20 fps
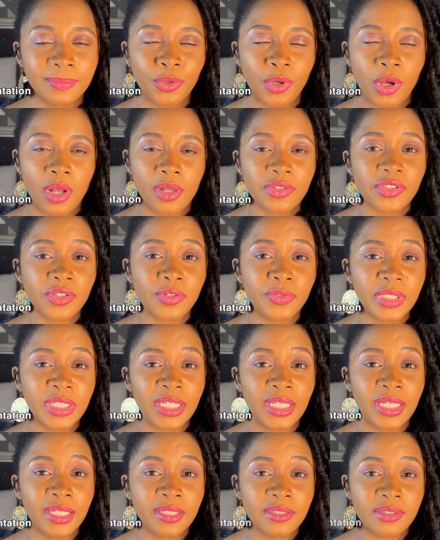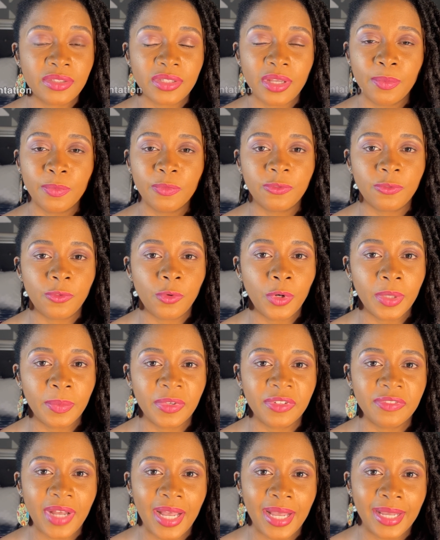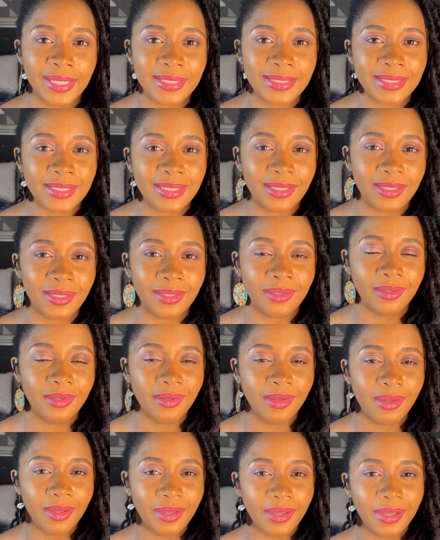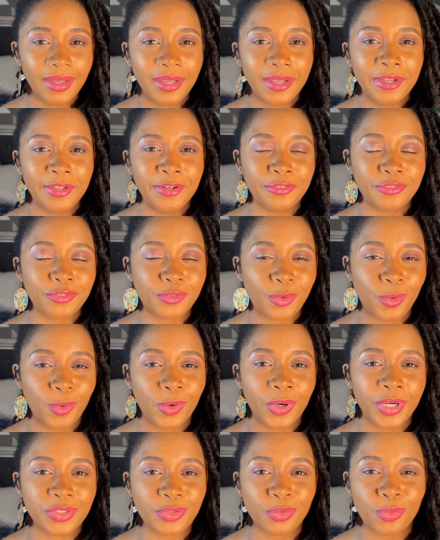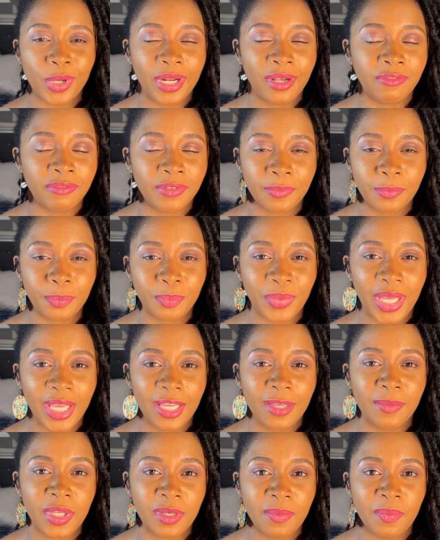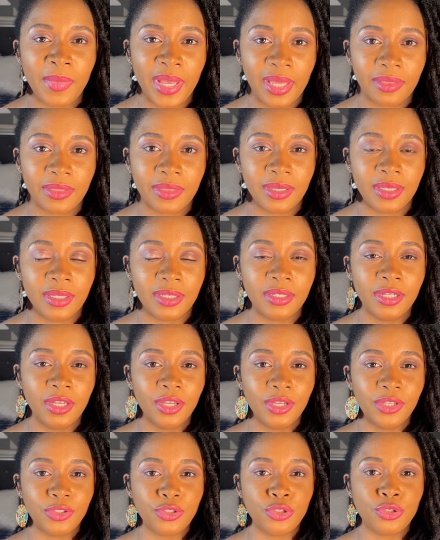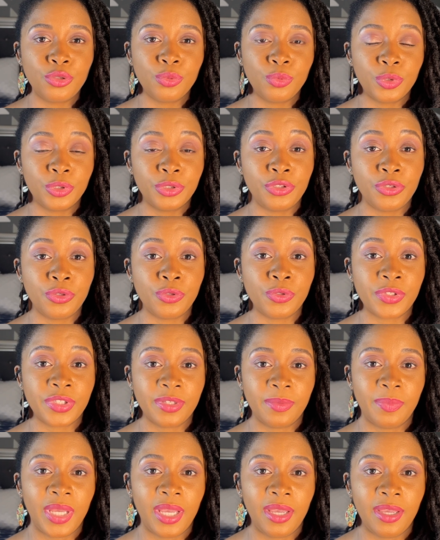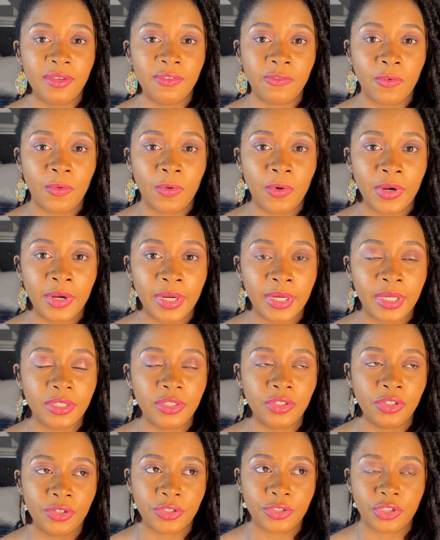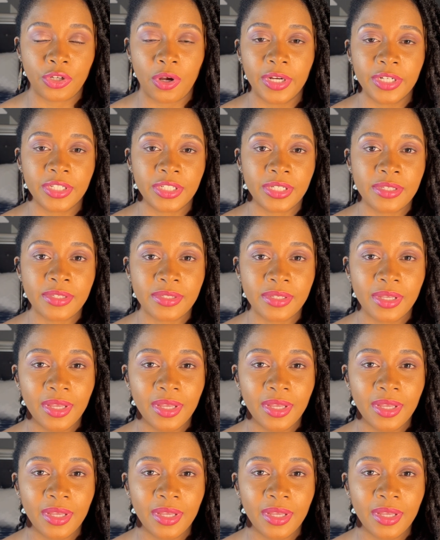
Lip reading: You'll also need some form of ID, and of course, whatever payment method you will use to pay for your charges.